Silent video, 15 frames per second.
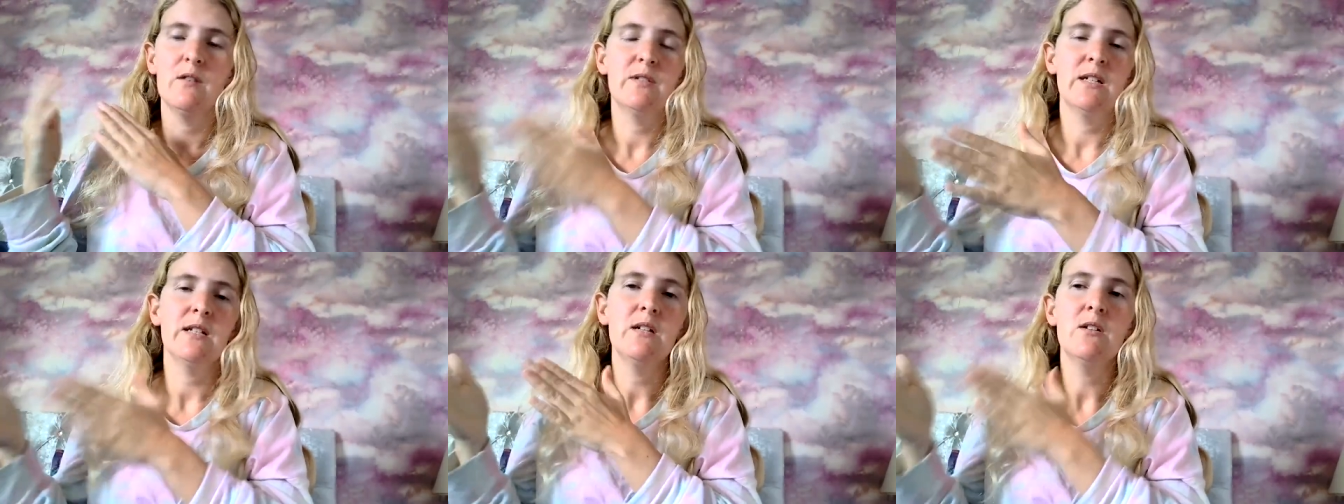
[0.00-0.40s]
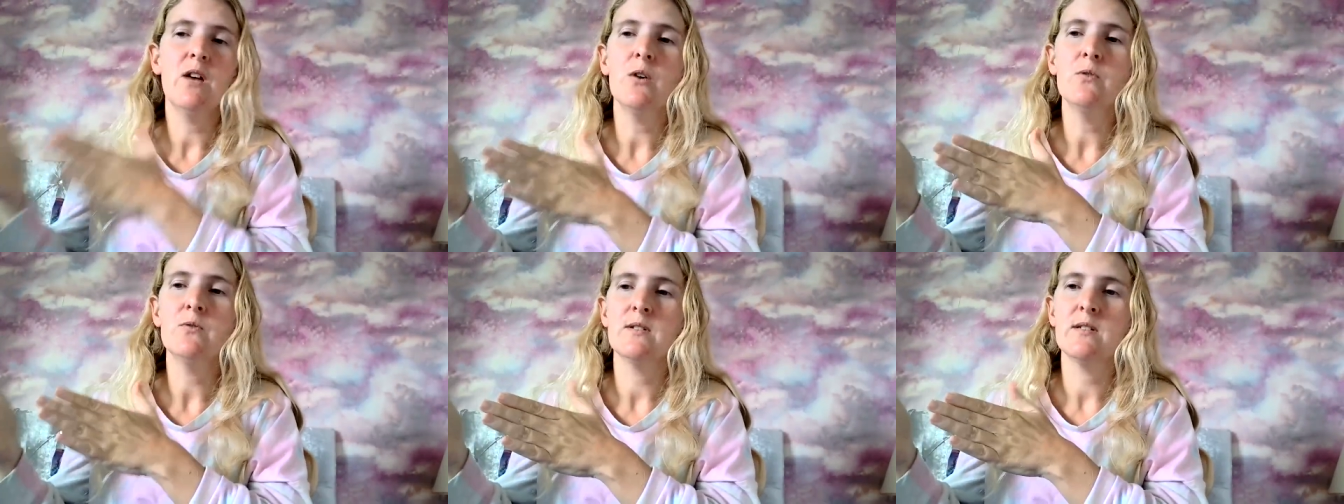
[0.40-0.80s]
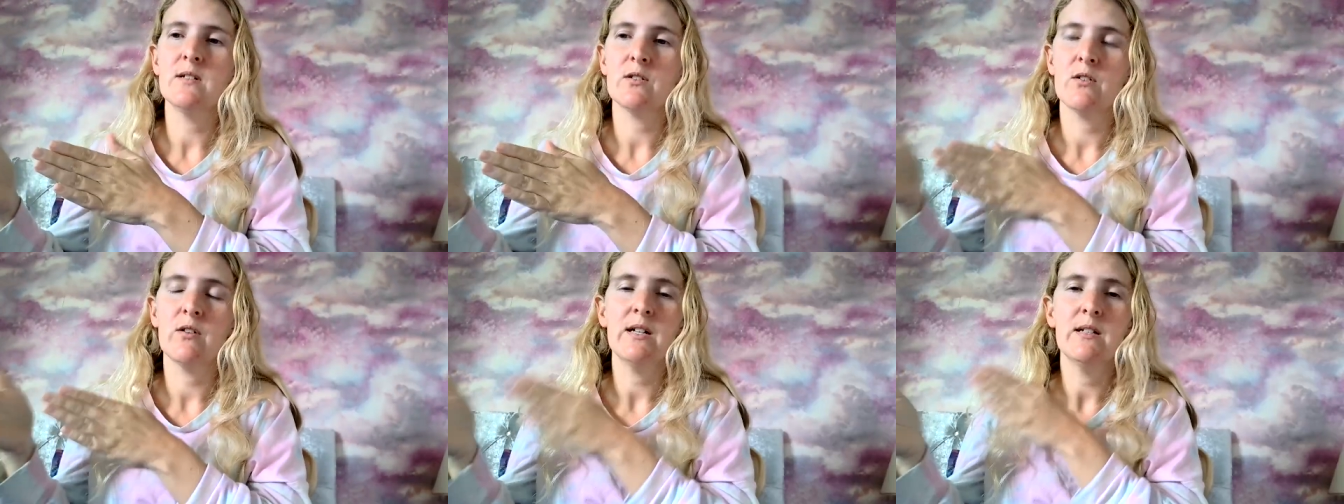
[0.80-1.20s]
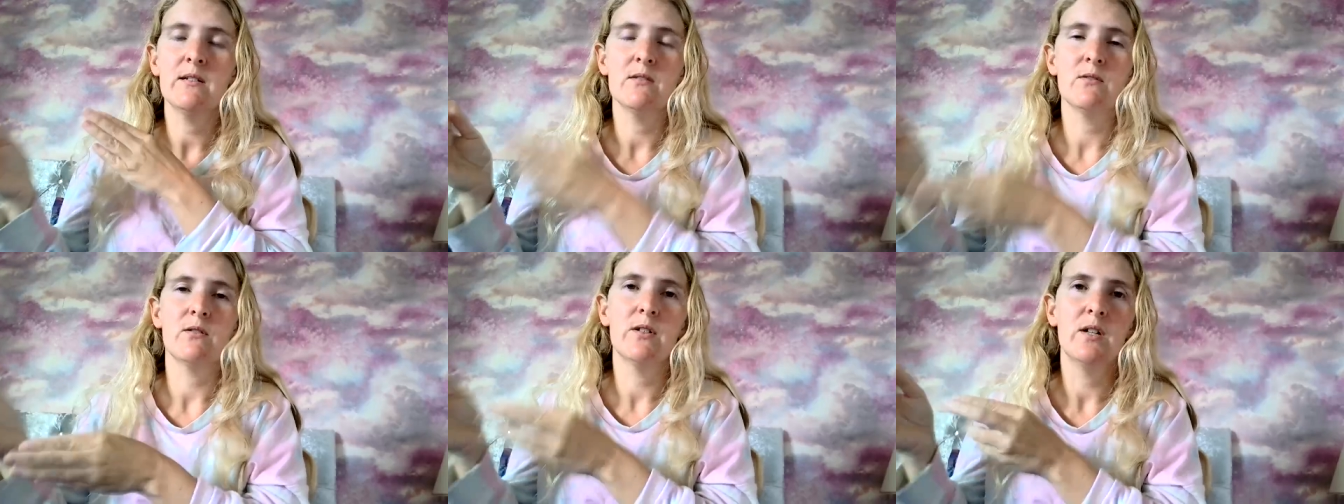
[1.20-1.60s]
if Diddy knows that Christ
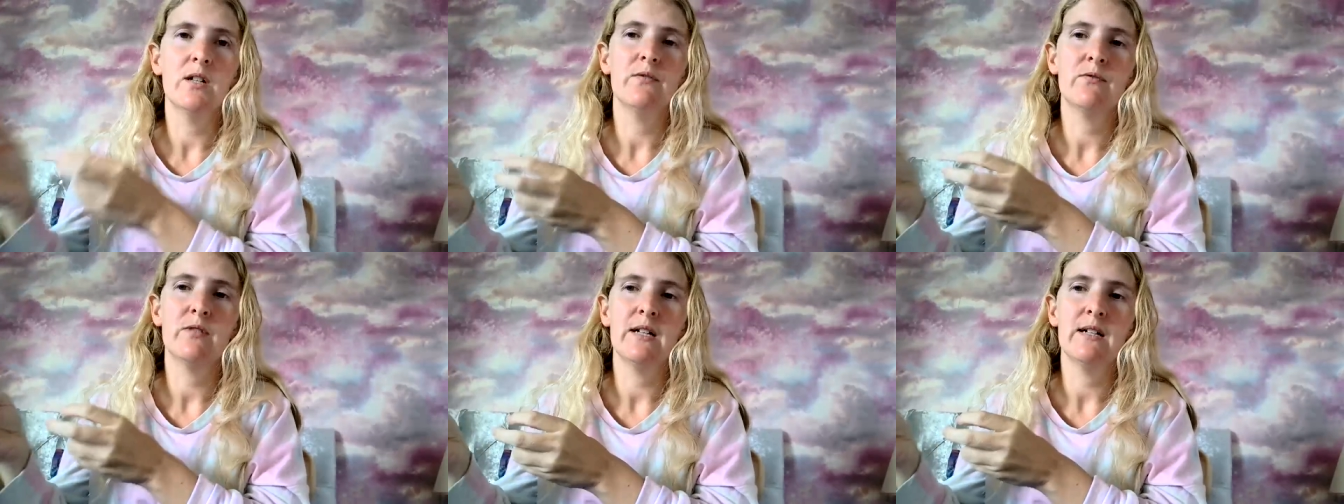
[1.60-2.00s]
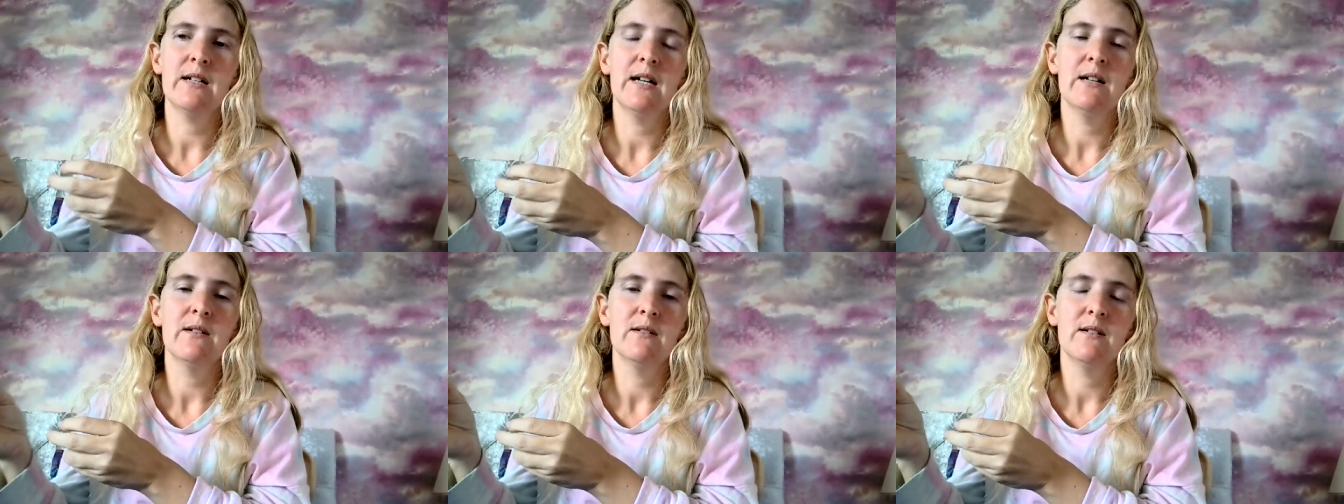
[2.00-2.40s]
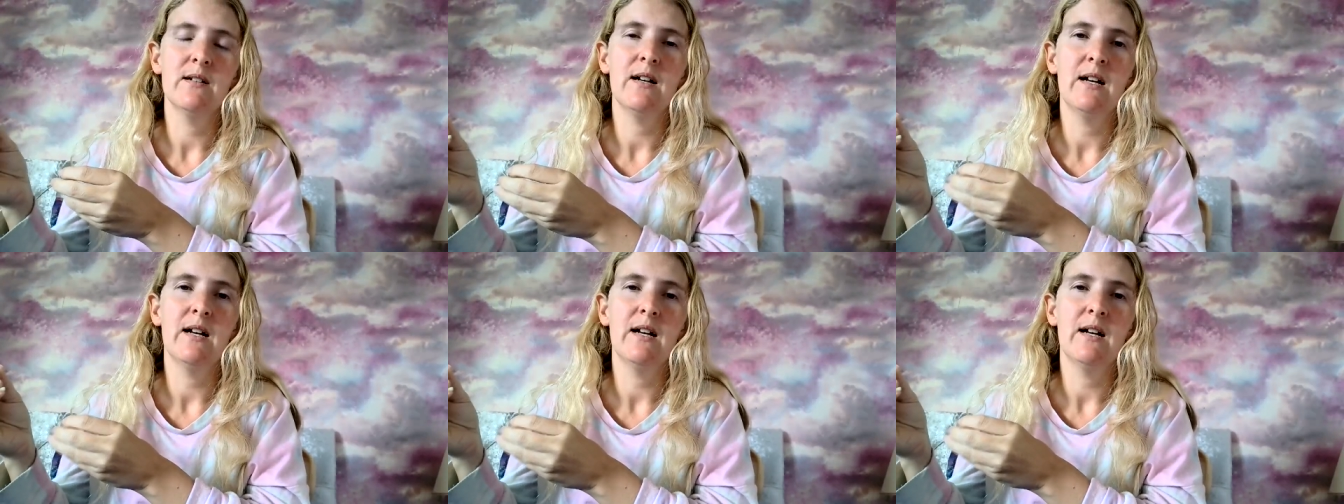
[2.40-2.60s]
is on earth right now